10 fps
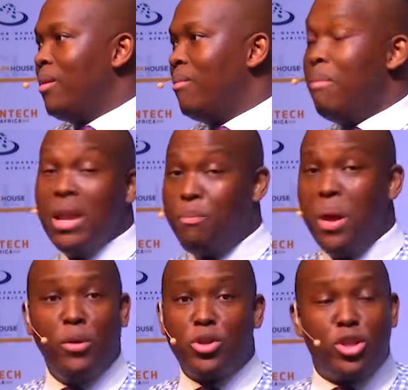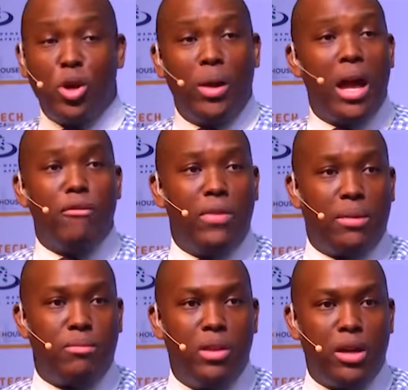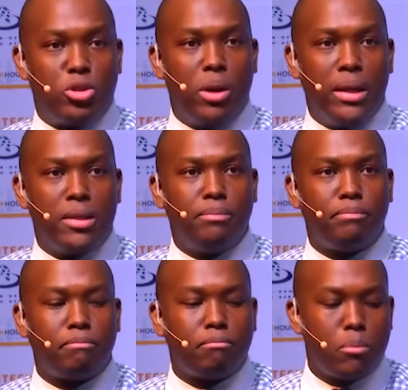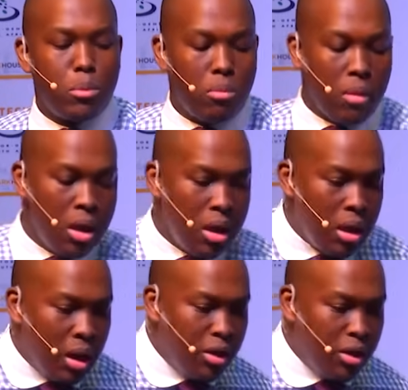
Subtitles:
Many people just don't have that trait. And